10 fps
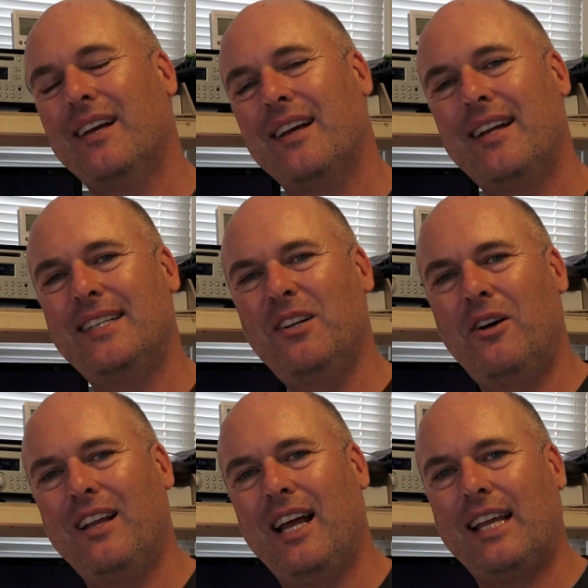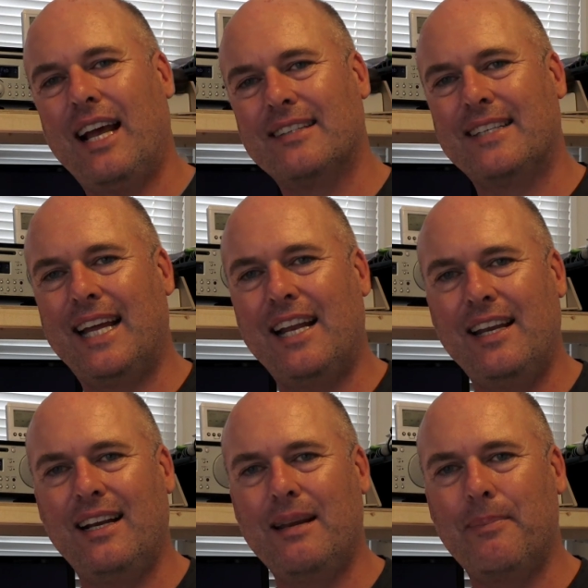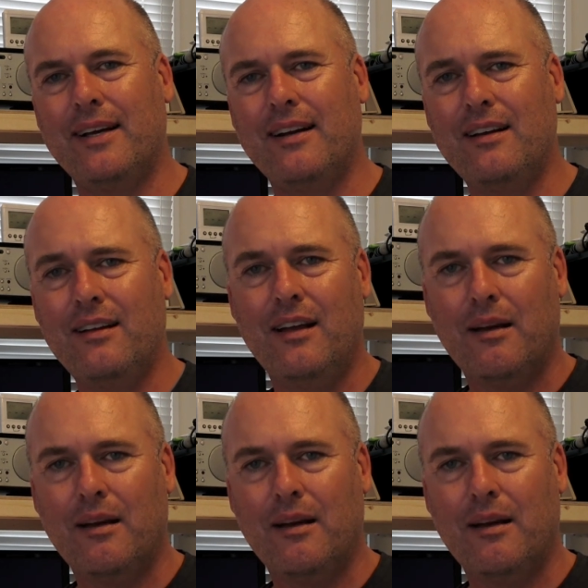It's not like outstandingly better,